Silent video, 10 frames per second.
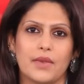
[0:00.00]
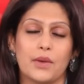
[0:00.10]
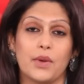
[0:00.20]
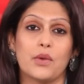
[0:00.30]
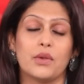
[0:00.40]

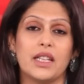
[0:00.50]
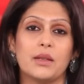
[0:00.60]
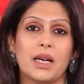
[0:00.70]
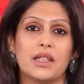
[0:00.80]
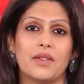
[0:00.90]
And we are only in the
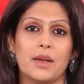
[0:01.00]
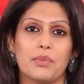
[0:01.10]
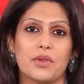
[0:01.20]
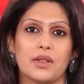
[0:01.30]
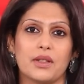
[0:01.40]
month of
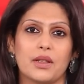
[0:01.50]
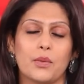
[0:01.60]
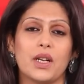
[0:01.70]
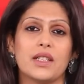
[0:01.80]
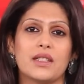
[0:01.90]
April. The
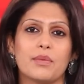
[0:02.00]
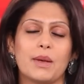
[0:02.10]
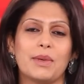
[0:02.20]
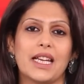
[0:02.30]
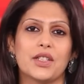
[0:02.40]
worst may
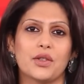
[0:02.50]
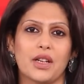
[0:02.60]
be yet to